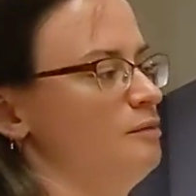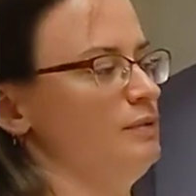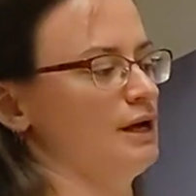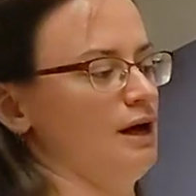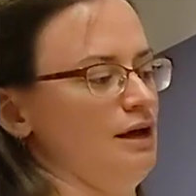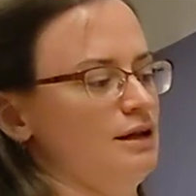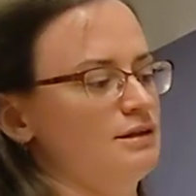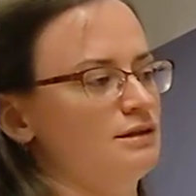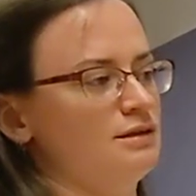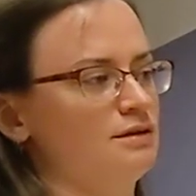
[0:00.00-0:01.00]

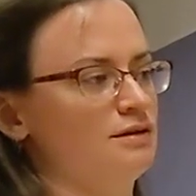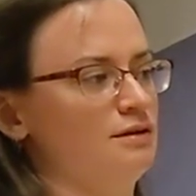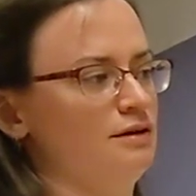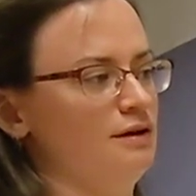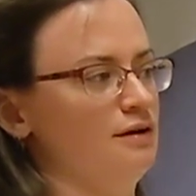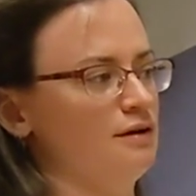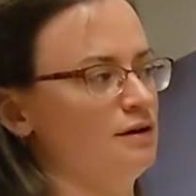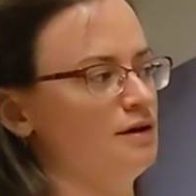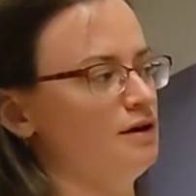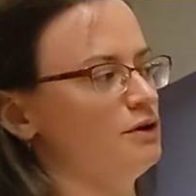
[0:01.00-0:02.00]
Because
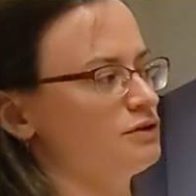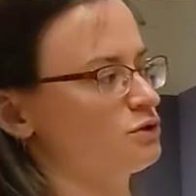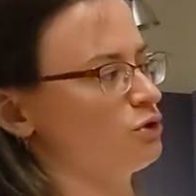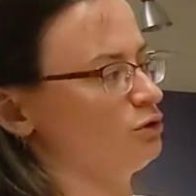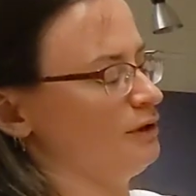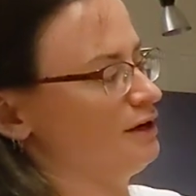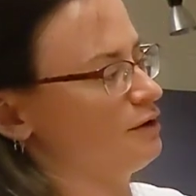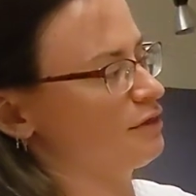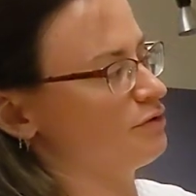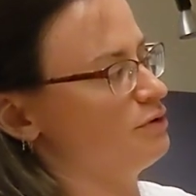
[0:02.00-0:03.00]
here's the shoulder blade
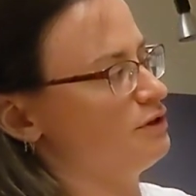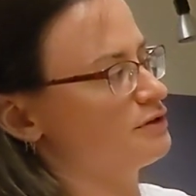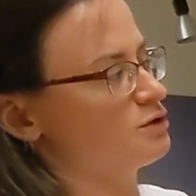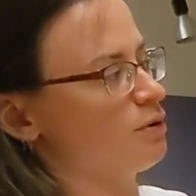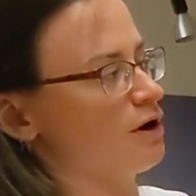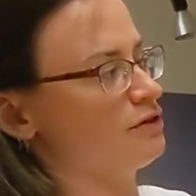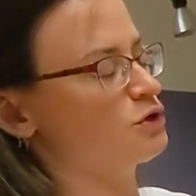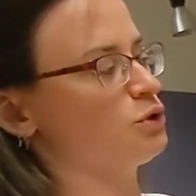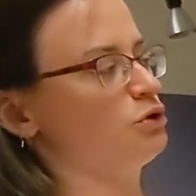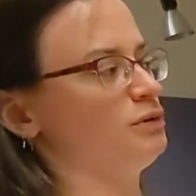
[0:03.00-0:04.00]
going through, this is part of the
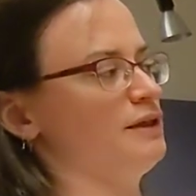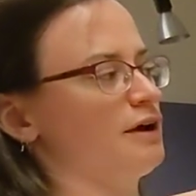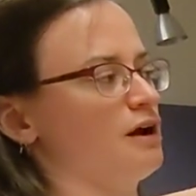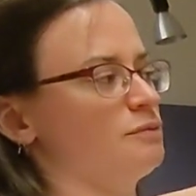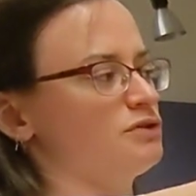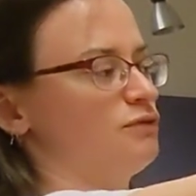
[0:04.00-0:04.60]
shoulder blade that comes